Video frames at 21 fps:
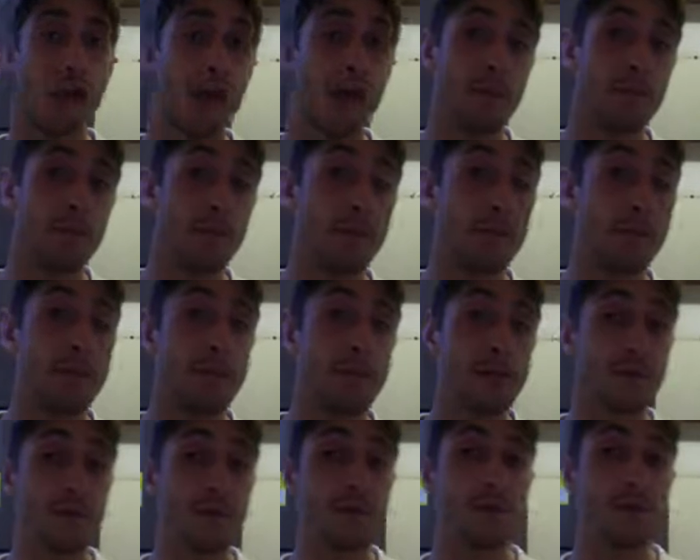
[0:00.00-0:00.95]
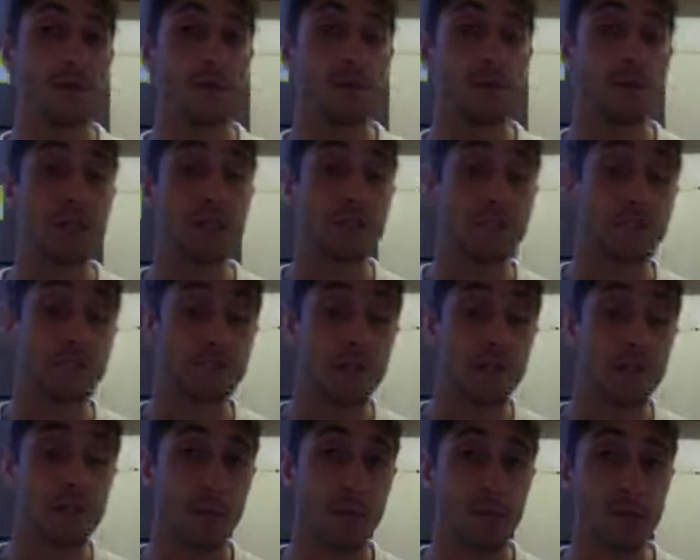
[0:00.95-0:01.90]
Maybe we can split
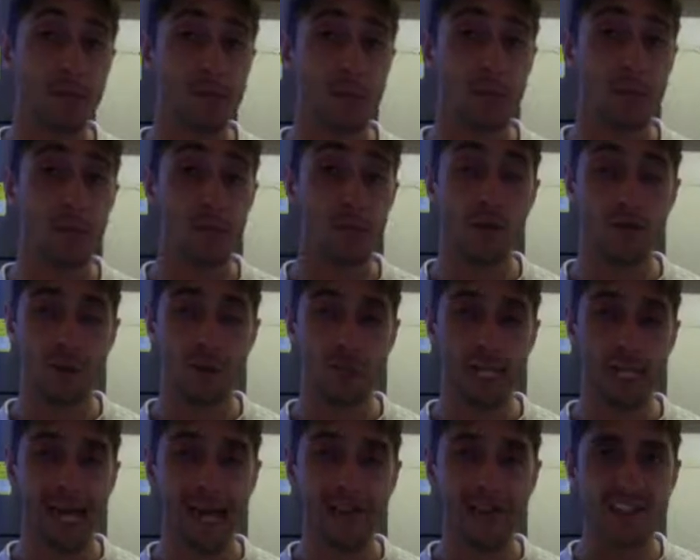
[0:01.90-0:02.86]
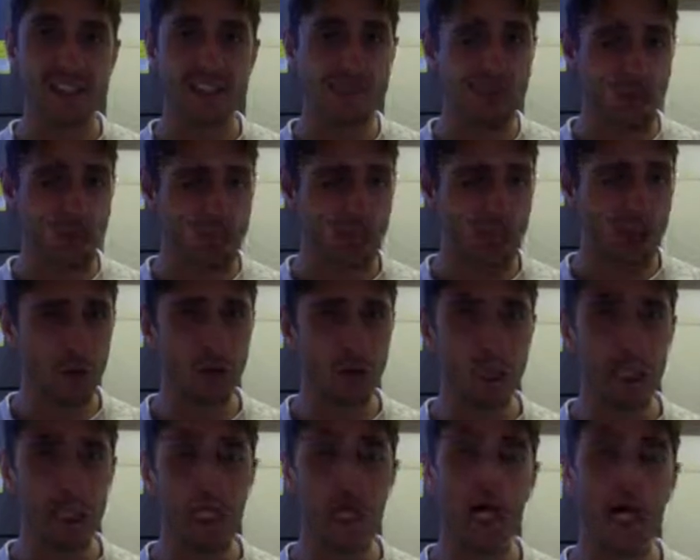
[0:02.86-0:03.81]
it up into a few different tasks, but
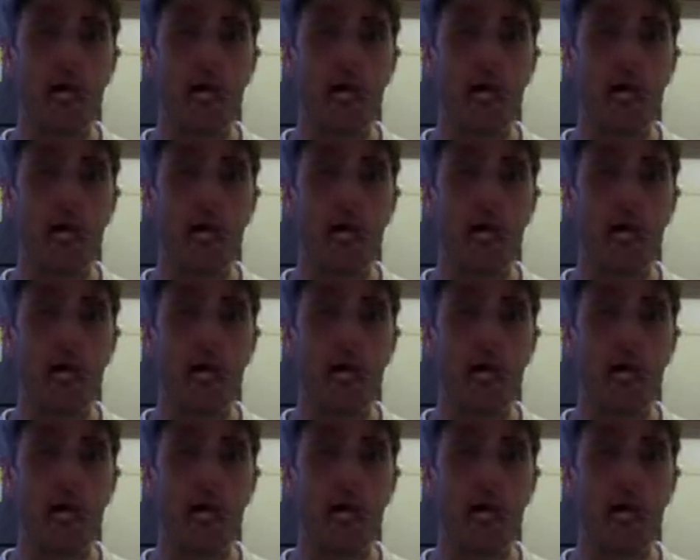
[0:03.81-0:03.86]
generally